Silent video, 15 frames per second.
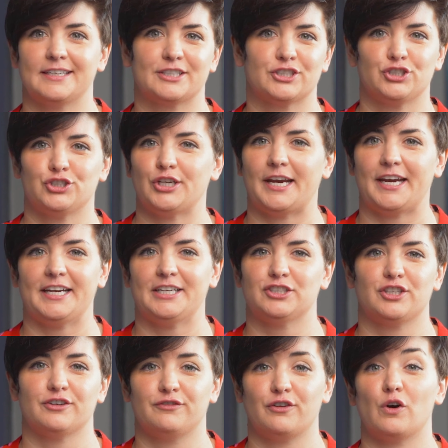exchange
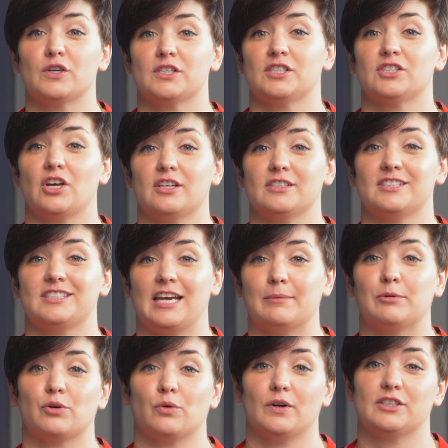that focuses on
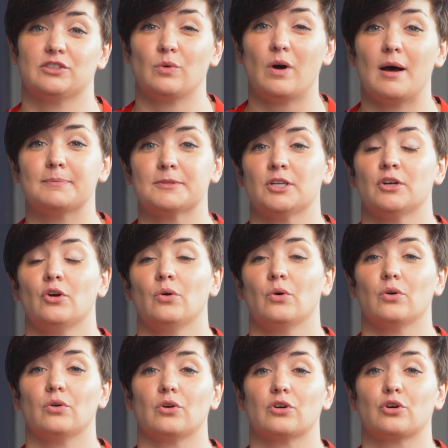stablecoin swaps
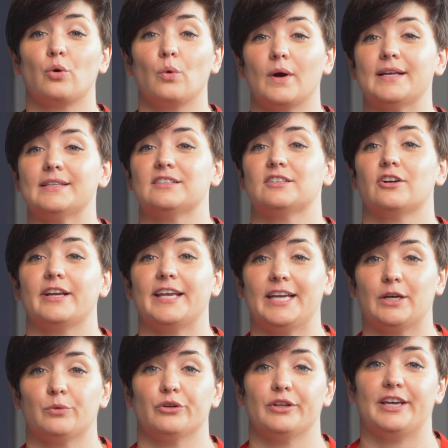or, or coins that are
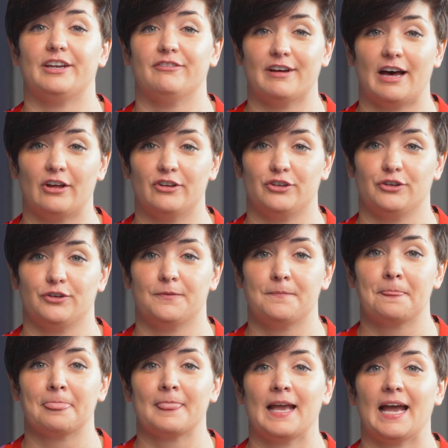equal in value.
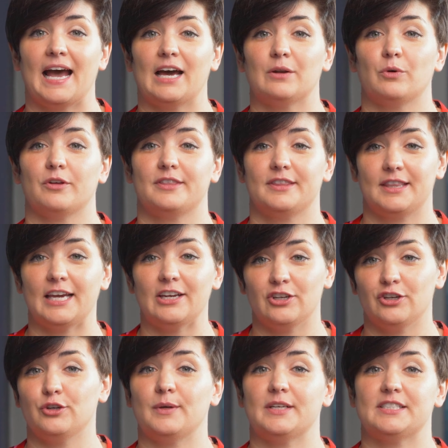And what they
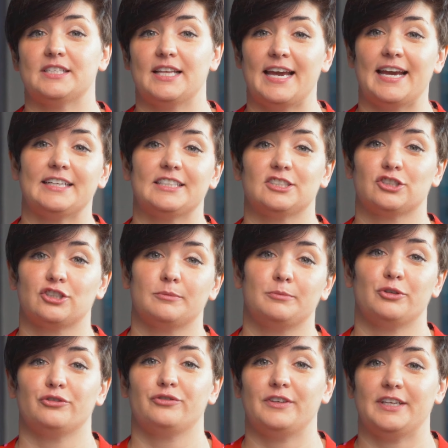do is they
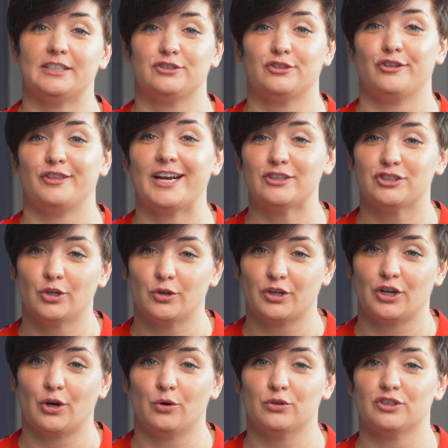distribute fees to their
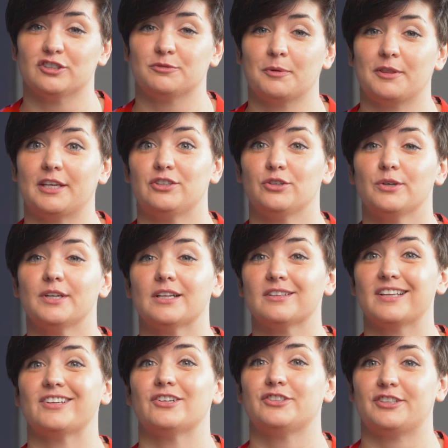token holders, but they do it a little